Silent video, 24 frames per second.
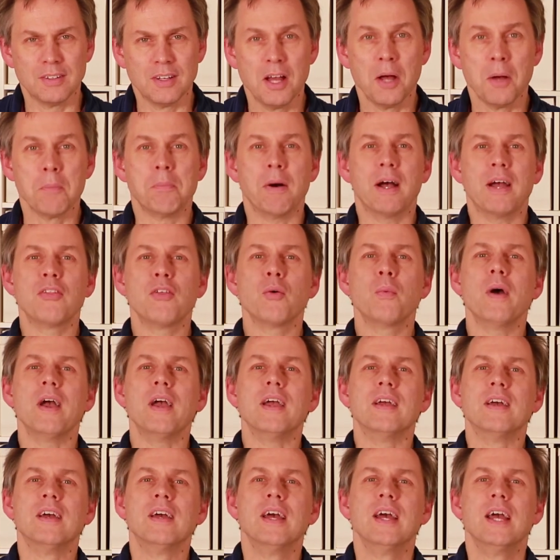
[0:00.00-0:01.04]
By the way,
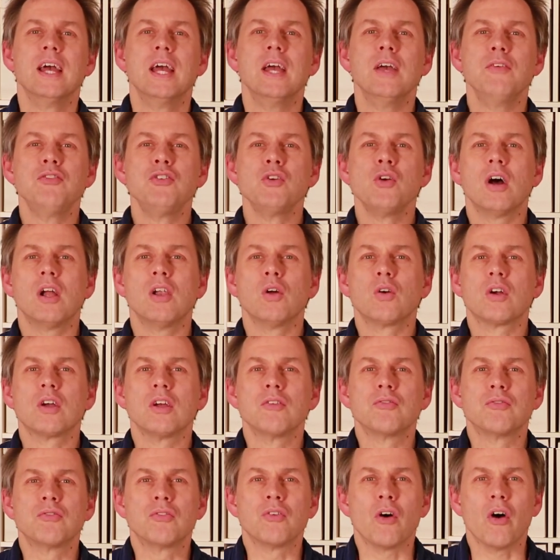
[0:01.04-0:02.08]
if you are looking
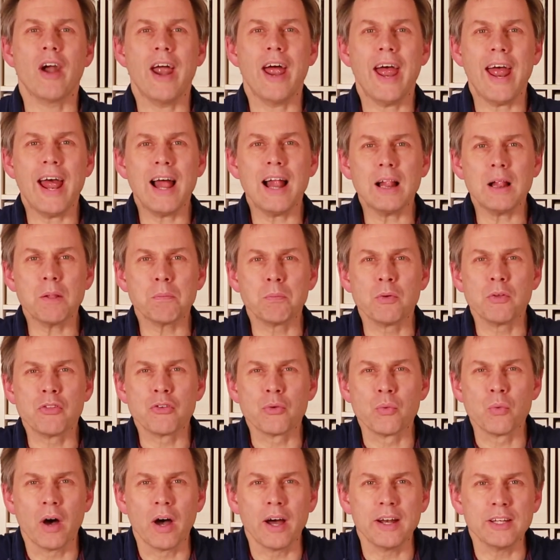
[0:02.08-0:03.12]
for help with
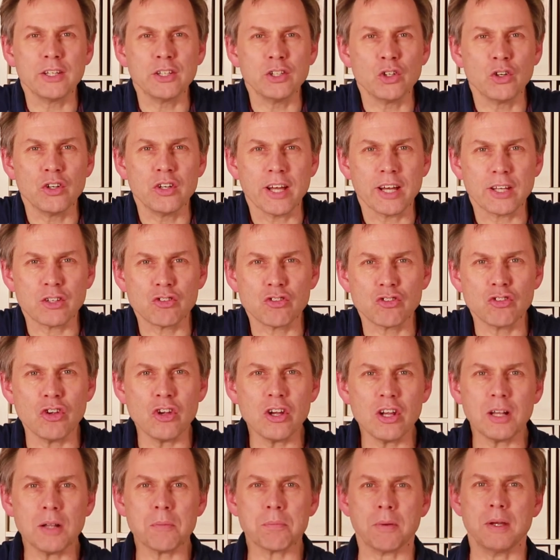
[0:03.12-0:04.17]
writing your next
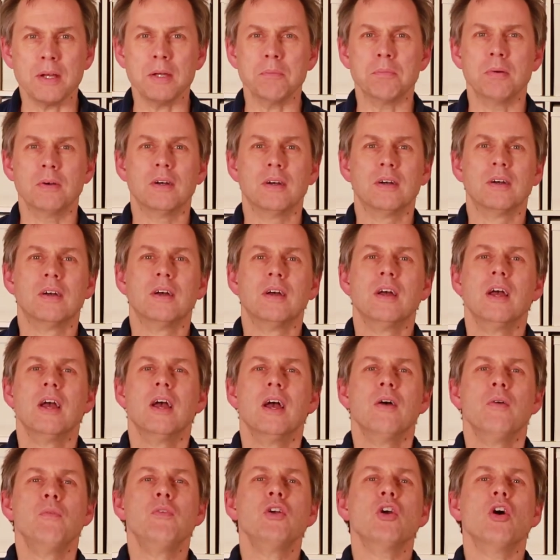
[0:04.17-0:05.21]
journal paper,
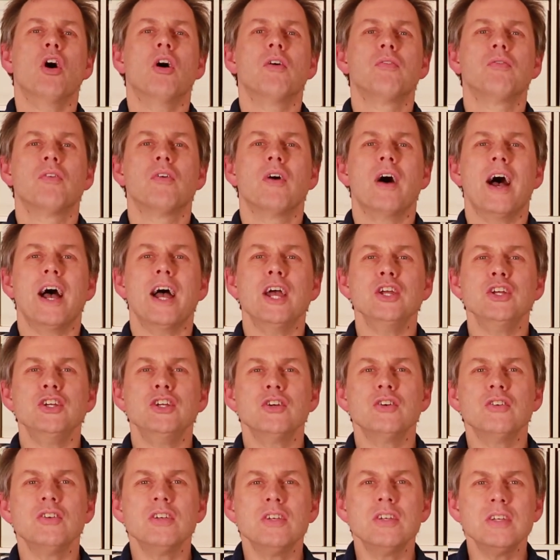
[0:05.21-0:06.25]
we offer a
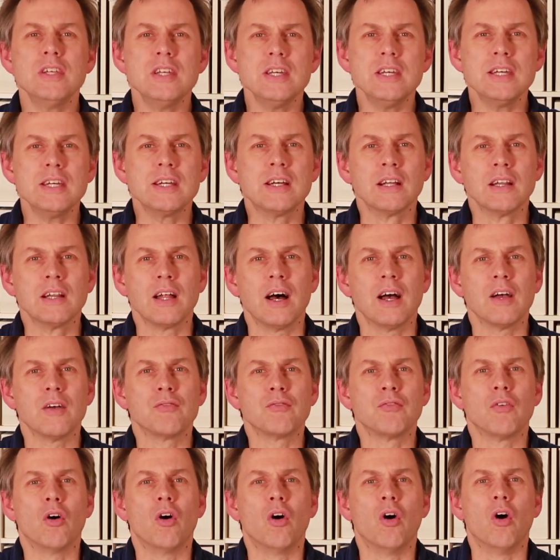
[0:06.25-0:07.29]
unique live
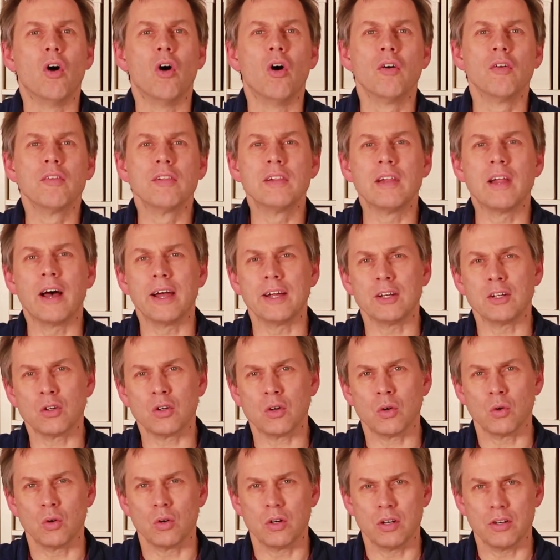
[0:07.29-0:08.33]
online
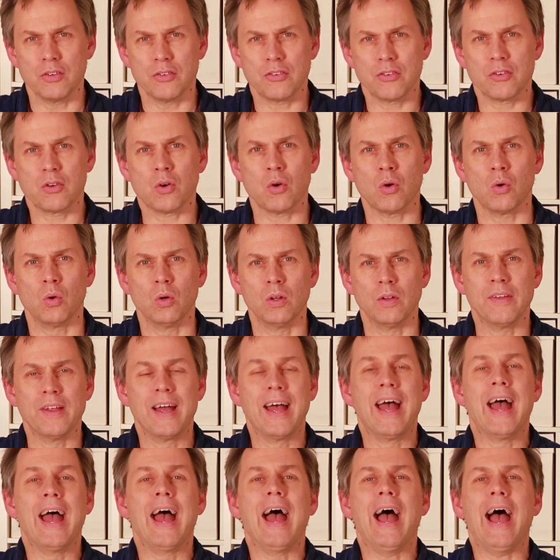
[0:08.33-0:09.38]
course called
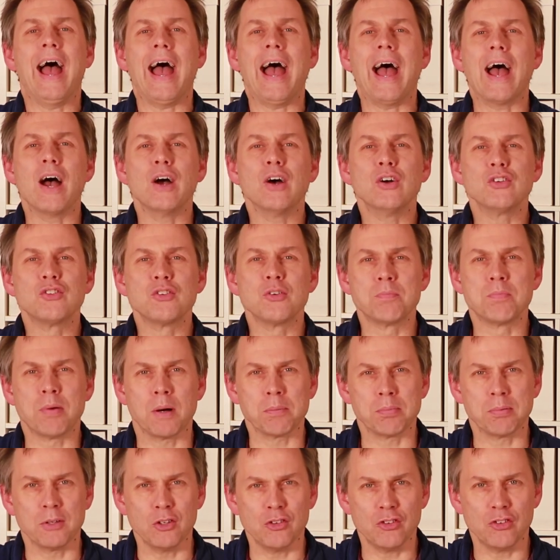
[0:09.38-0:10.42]
How to
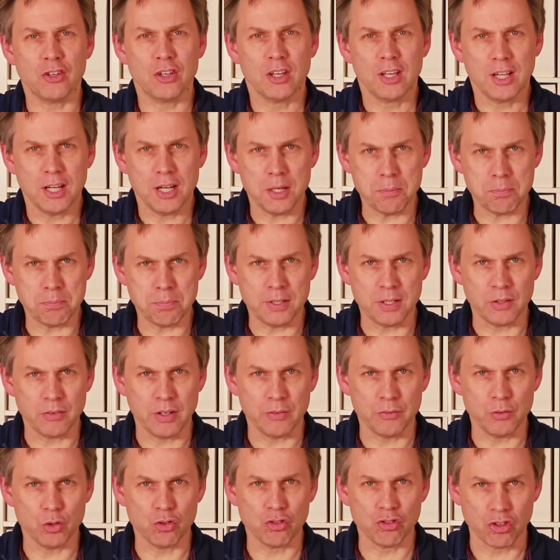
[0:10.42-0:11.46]
Publish in
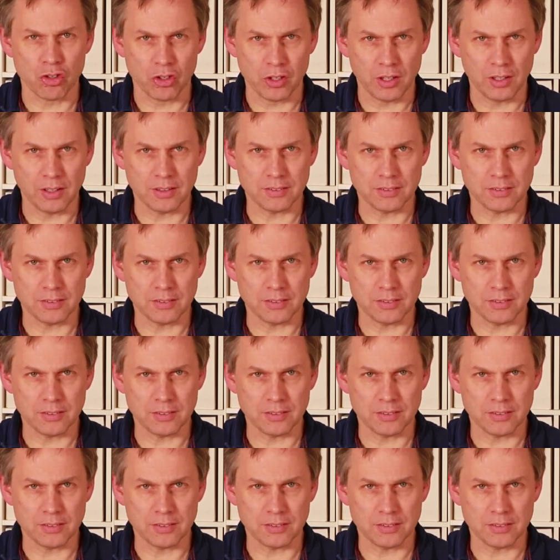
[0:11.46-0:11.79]
Peer-Reviewed Journals